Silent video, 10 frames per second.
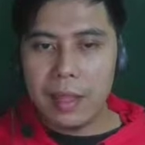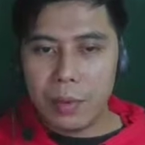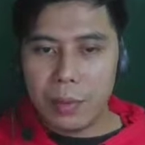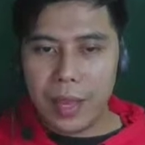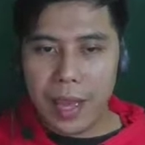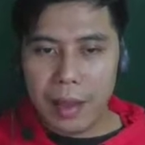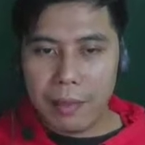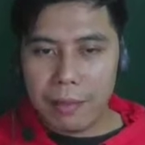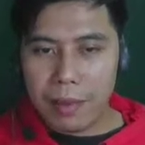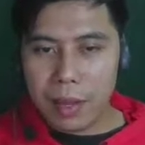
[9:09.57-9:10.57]
and now we
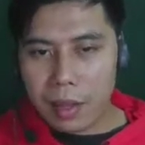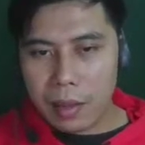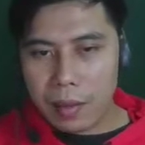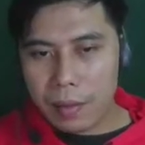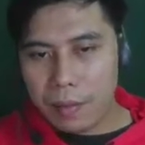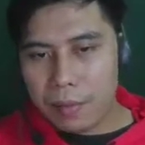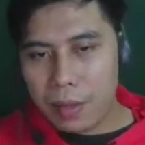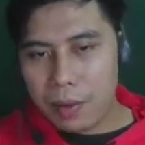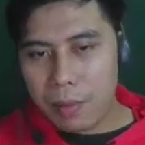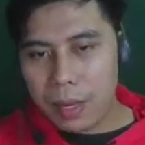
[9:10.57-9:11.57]
have
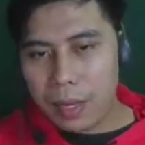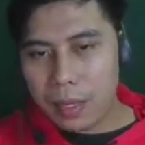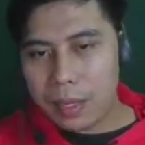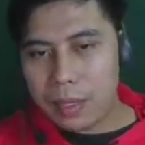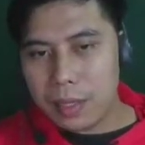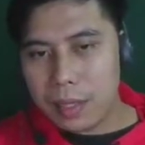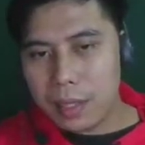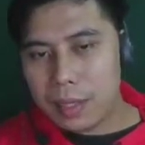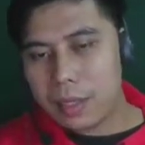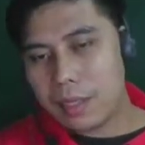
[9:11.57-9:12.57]
the remaining
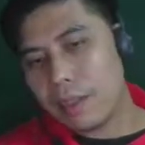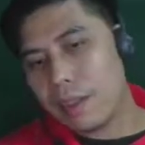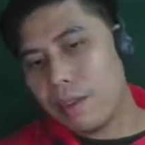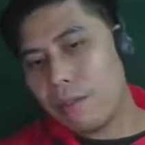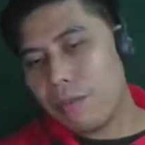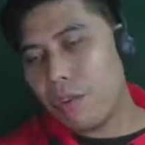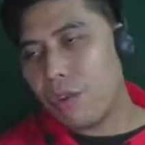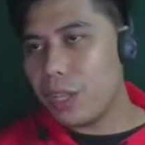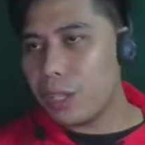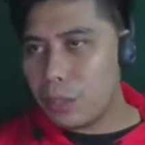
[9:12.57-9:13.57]
digits
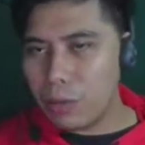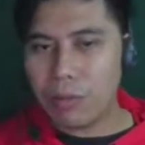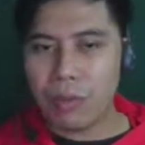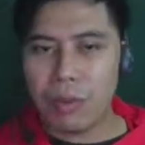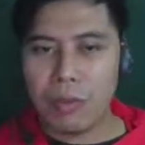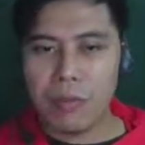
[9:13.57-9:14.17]
4 and 2, or